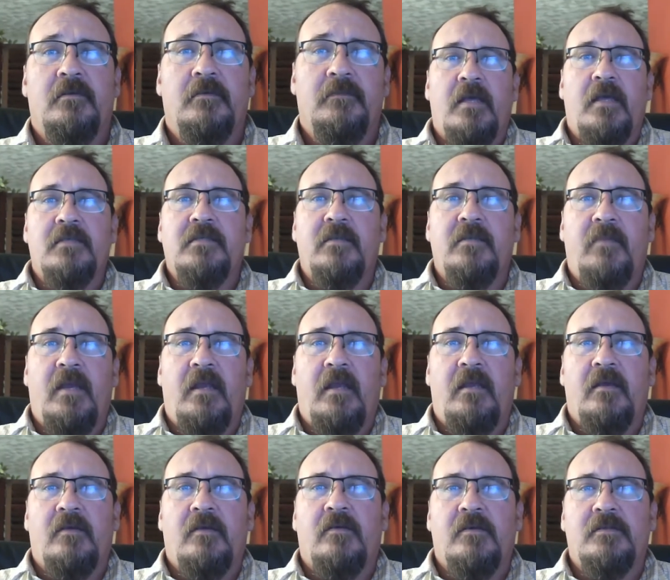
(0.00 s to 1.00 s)

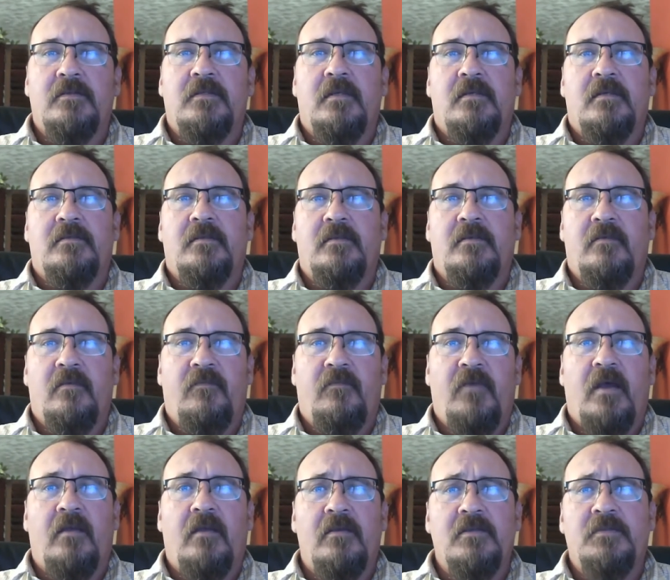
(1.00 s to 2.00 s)
Estimating Crow's Nest and
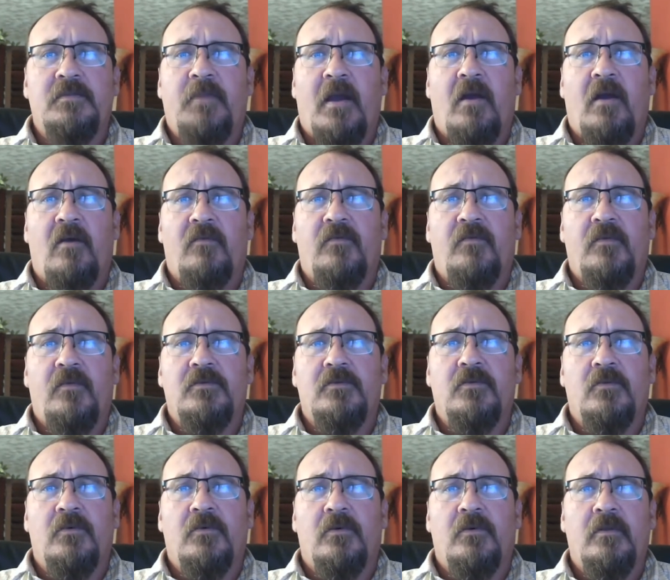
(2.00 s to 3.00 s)
found this powerful
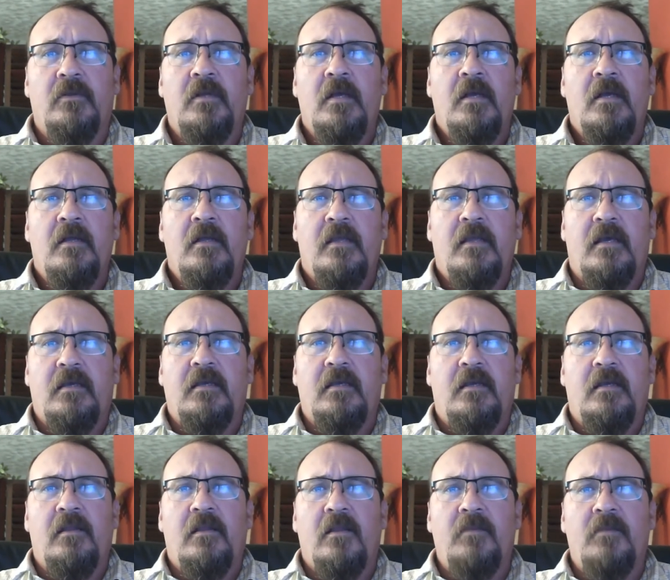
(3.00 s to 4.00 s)
tool that can
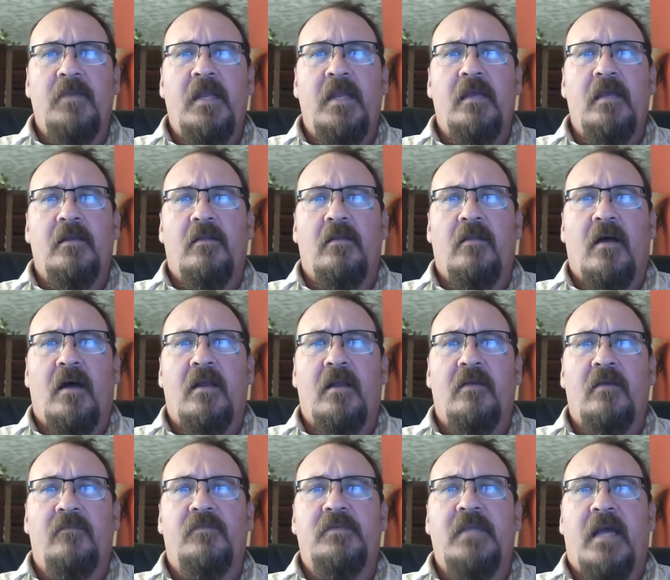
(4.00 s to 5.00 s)
eliminate a lot
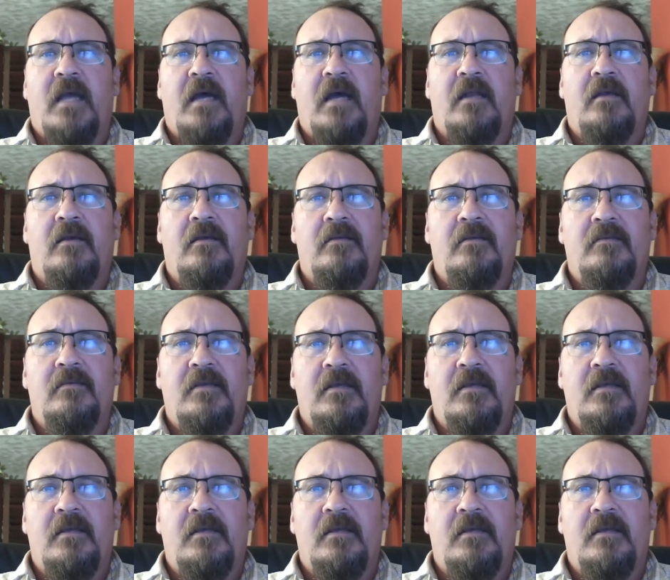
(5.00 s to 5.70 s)
of data